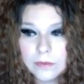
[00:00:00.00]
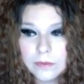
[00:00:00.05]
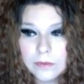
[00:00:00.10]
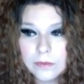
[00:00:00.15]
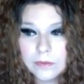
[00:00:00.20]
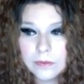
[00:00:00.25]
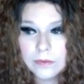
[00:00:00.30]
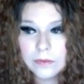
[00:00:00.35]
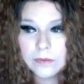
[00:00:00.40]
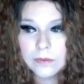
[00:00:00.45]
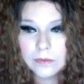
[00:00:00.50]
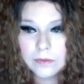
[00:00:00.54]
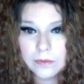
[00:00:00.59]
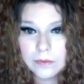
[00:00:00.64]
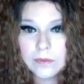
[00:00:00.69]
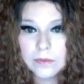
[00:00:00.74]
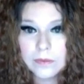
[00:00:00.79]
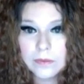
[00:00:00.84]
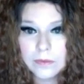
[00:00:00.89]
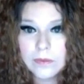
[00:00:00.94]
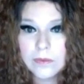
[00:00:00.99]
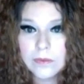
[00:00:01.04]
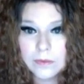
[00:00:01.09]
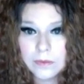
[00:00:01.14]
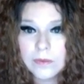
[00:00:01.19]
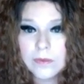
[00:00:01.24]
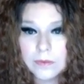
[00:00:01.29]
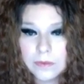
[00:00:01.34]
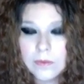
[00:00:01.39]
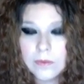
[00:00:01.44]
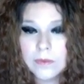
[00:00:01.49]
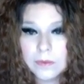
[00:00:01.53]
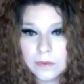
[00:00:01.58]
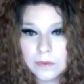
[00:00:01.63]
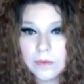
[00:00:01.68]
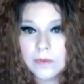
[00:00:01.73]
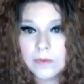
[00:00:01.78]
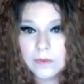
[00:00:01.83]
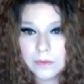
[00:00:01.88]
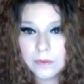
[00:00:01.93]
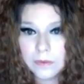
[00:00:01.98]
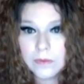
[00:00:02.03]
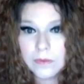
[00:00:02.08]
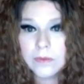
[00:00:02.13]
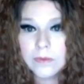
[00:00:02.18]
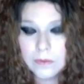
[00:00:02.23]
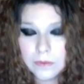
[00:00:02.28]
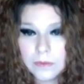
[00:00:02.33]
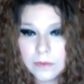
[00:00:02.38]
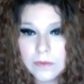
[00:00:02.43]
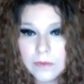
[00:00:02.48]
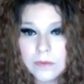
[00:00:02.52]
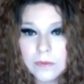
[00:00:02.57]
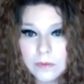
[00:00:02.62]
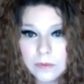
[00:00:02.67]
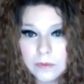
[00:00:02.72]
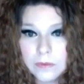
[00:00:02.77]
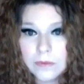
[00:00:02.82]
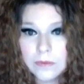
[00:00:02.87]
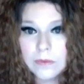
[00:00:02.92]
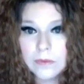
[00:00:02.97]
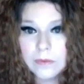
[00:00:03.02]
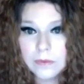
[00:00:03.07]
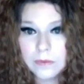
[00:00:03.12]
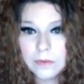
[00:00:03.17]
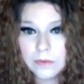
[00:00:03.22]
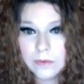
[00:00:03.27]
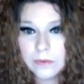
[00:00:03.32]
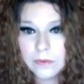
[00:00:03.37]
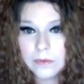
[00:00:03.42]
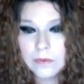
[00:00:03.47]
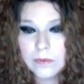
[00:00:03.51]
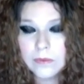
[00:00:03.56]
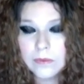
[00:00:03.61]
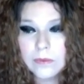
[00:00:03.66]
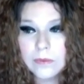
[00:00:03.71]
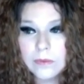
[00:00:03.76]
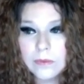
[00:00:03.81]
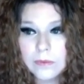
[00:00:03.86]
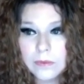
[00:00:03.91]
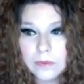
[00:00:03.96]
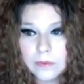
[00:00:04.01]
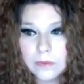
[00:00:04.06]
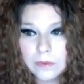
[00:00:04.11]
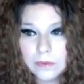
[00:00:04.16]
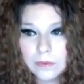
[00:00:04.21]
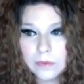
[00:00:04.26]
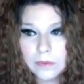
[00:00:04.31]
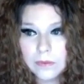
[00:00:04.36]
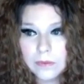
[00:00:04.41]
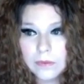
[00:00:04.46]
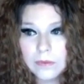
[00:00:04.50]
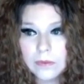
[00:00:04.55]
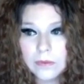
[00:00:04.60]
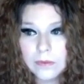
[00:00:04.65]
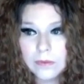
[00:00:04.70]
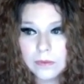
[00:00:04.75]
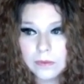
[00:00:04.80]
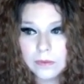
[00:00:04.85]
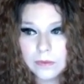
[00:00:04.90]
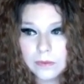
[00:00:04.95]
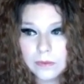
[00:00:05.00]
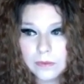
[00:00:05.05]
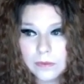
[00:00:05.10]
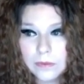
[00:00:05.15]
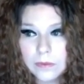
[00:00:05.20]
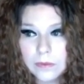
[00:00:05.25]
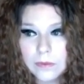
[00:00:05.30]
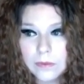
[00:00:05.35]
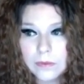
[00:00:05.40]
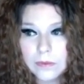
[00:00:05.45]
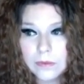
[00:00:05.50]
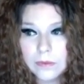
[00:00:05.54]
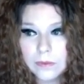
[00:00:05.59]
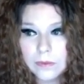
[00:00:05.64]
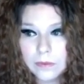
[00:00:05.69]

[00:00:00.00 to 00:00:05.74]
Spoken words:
(not speaking)